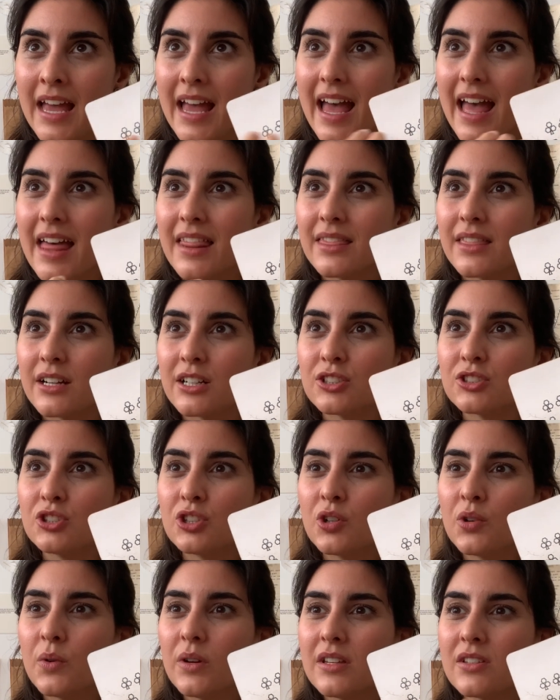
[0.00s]
And they're
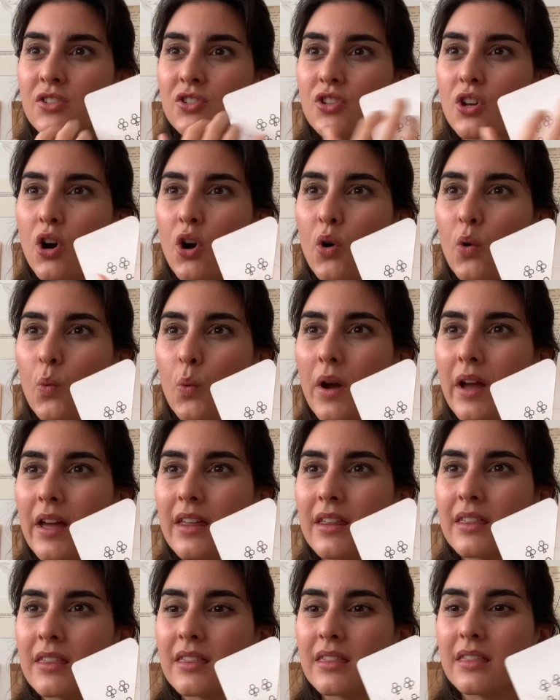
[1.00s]
doing so
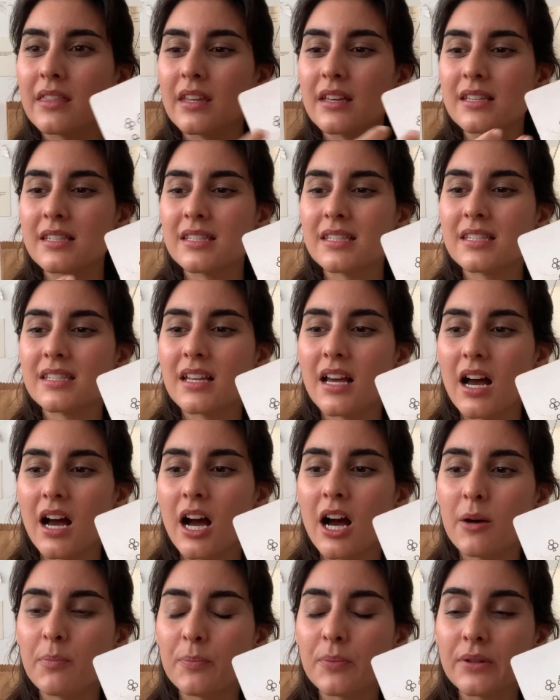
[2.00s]
with this
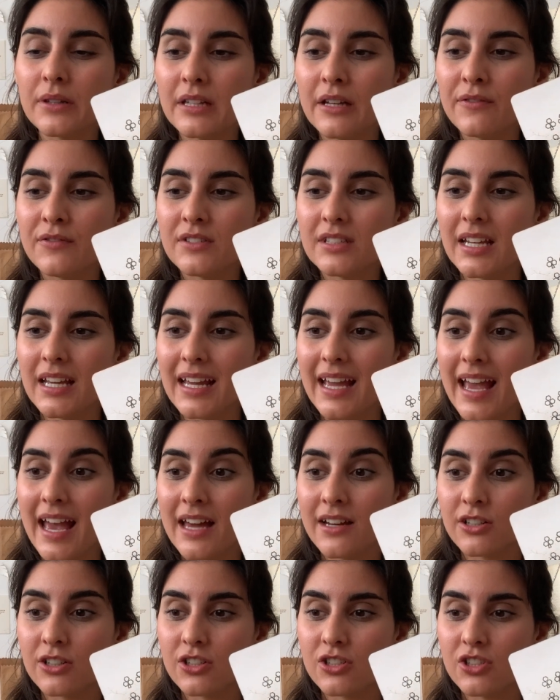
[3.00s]
uplifting
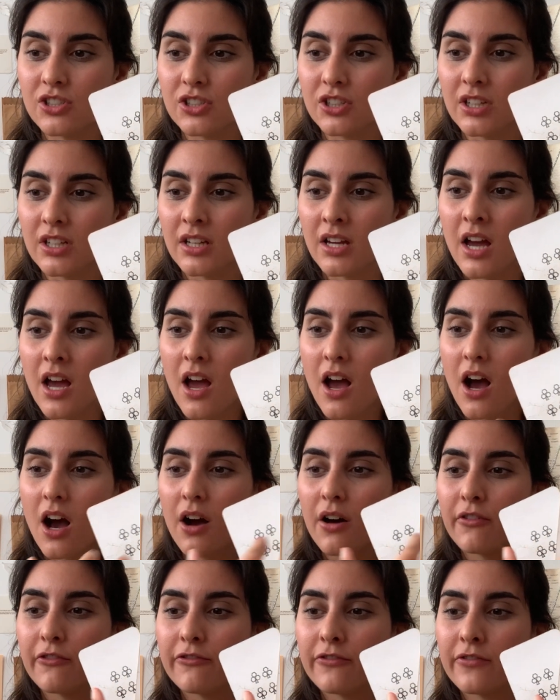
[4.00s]
energy
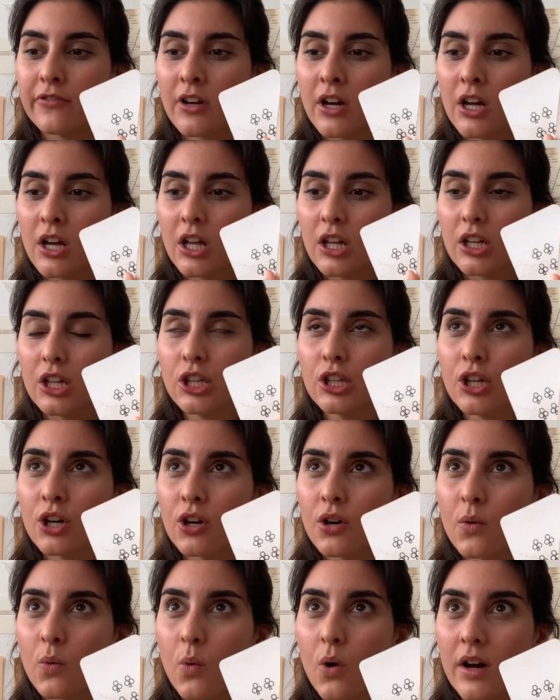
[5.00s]
of,
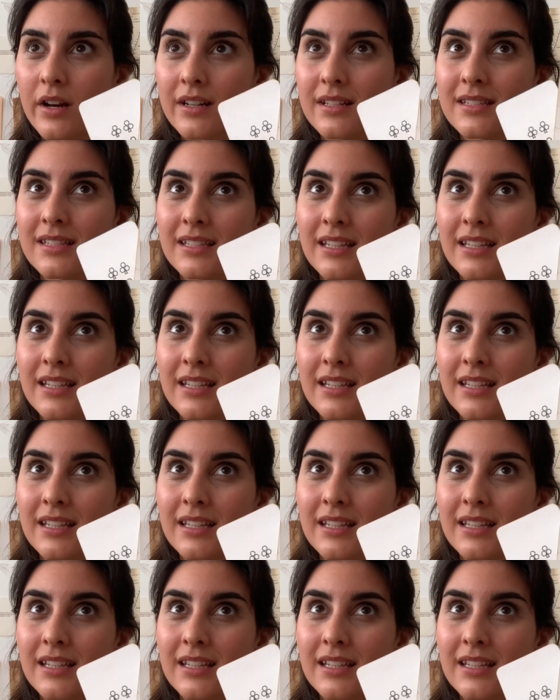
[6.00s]
look what is